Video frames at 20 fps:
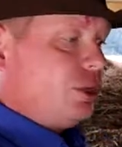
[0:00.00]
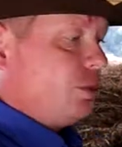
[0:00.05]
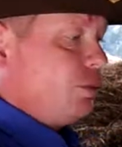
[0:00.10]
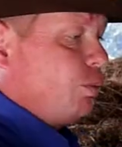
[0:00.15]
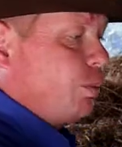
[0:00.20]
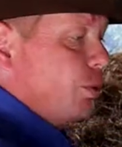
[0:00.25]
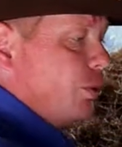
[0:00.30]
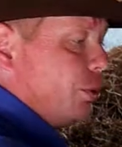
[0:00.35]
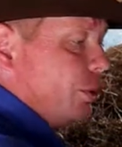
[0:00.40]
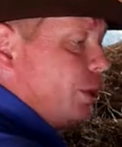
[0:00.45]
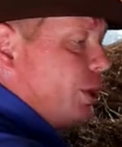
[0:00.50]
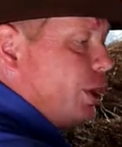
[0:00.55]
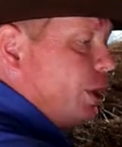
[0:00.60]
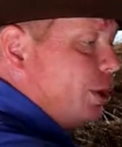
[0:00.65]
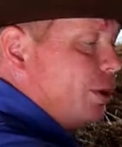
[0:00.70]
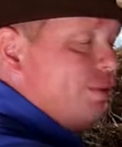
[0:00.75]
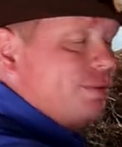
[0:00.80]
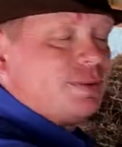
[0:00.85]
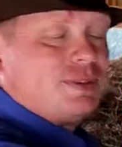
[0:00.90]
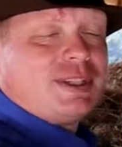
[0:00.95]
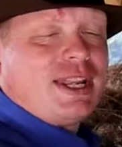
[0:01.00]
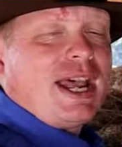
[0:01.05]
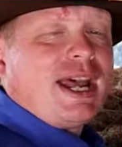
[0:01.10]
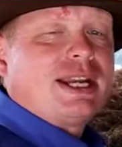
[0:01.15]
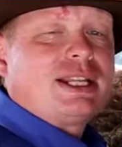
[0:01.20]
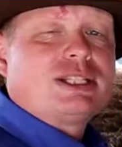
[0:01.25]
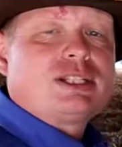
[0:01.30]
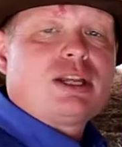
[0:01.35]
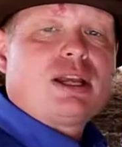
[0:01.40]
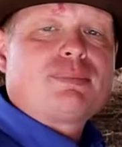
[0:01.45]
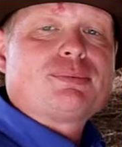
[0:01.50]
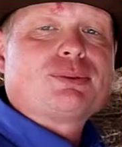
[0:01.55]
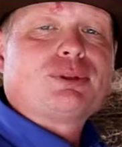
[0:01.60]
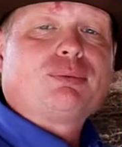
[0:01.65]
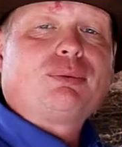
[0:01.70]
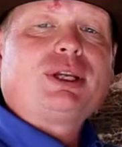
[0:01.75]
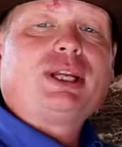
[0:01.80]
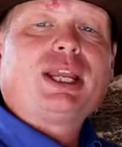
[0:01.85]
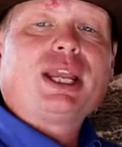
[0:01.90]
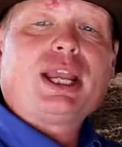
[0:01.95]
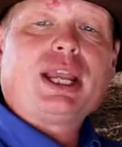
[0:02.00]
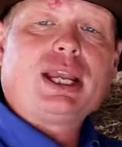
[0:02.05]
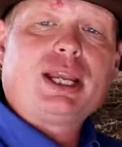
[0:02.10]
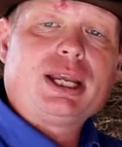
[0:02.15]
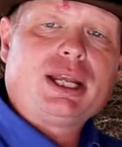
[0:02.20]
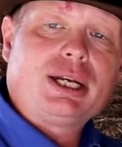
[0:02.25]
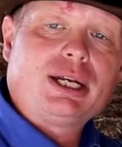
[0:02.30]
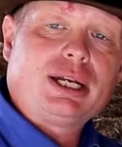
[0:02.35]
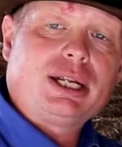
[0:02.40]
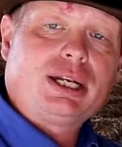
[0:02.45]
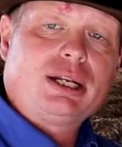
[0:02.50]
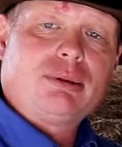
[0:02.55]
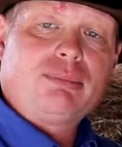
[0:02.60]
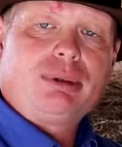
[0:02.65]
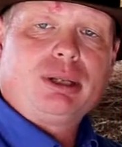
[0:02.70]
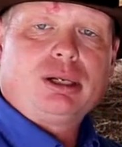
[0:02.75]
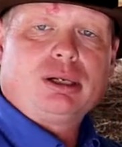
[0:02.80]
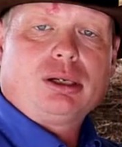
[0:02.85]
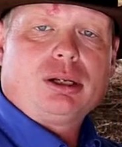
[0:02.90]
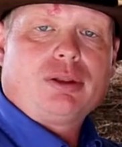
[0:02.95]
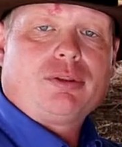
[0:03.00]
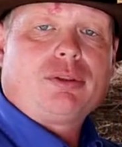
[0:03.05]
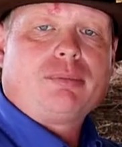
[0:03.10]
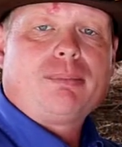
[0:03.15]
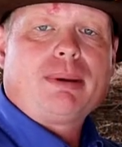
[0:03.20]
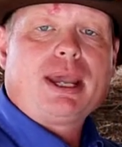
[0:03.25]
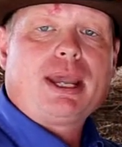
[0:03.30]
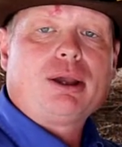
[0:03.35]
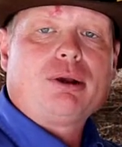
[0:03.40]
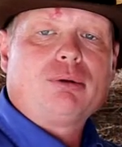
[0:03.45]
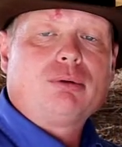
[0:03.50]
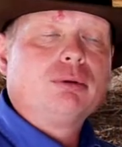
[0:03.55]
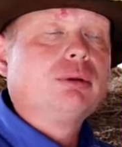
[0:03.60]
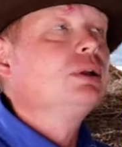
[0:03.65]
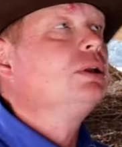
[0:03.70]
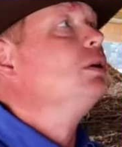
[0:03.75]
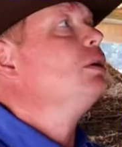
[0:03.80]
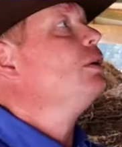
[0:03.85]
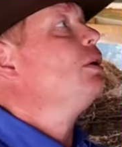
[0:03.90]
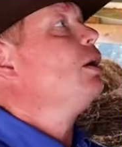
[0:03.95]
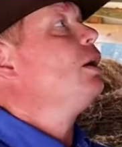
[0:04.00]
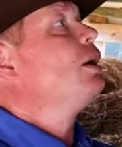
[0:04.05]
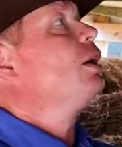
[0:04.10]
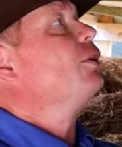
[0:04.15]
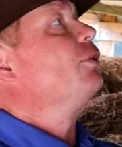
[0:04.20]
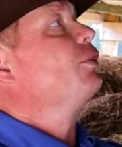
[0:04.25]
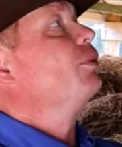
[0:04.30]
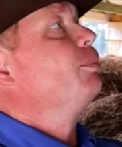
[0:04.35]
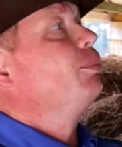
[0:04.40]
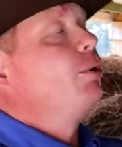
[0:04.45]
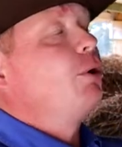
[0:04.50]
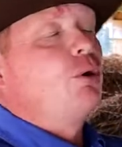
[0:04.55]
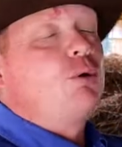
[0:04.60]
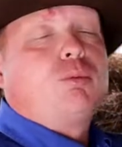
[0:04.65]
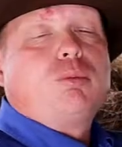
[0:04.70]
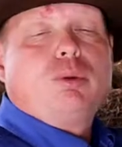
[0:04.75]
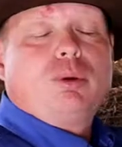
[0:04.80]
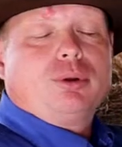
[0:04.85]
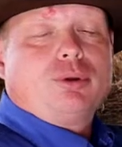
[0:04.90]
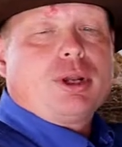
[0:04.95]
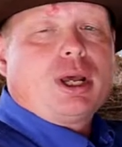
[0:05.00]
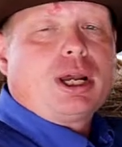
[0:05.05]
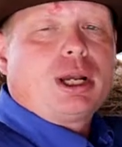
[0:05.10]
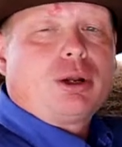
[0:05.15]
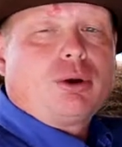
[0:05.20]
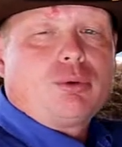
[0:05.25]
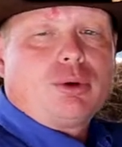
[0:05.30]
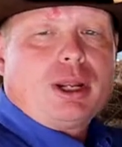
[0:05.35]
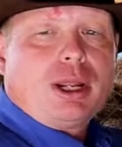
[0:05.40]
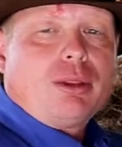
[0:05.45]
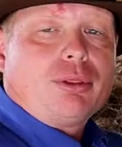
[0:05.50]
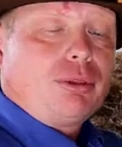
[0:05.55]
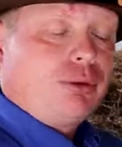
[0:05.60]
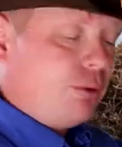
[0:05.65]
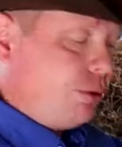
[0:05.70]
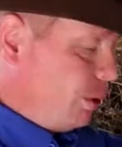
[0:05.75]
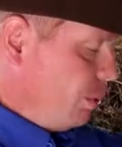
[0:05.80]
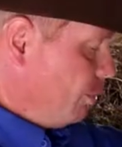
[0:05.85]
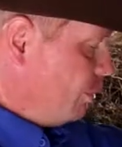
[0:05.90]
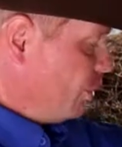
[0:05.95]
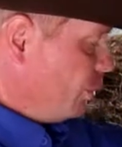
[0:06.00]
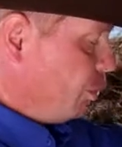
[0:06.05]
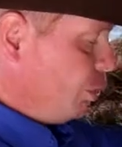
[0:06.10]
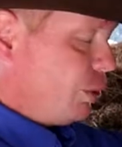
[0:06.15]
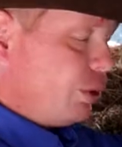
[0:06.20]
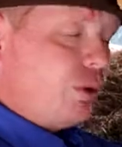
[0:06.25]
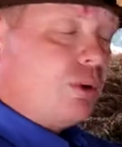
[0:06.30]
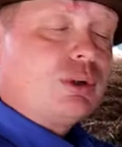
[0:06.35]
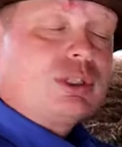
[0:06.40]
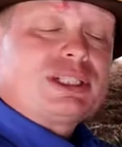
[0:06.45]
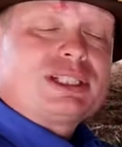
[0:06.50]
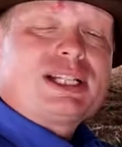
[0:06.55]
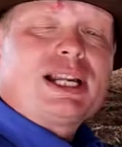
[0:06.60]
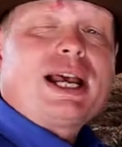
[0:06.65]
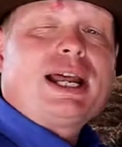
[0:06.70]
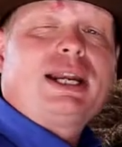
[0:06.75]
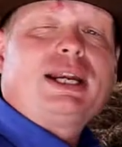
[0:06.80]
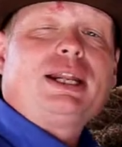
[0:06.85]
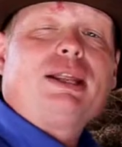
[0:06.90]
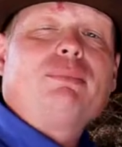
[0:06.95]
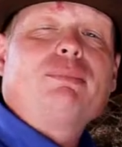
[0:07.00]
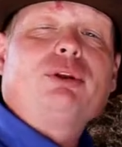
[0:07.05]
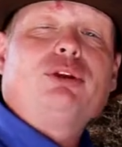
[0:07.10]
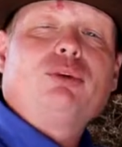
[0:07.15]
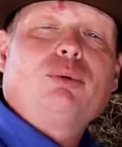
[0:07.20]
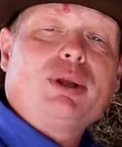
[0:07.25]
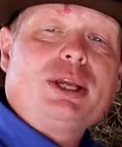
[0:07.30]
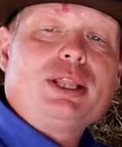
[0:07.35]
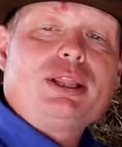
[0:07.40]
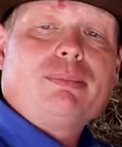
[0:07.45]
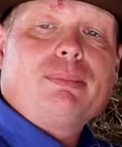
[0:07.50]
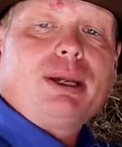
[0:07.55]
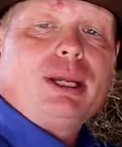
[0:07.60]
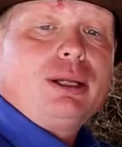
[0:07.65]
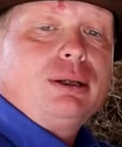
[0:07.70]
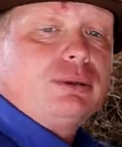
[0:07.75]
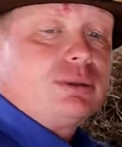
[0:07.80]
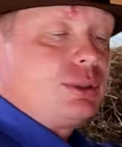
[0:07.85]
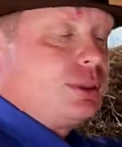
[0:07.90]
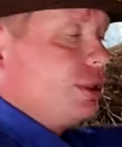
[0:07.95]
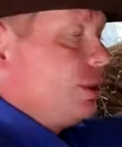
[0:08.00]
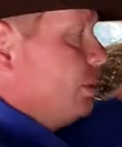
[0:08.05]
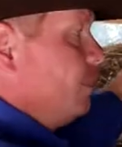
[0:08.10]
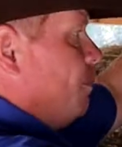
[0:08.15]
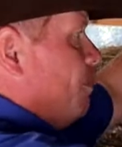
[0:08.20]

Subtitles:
where the curved side is up, so we can't get it in the middle of the bale because the probe will not go down through it. So we're going to slide it in between the bales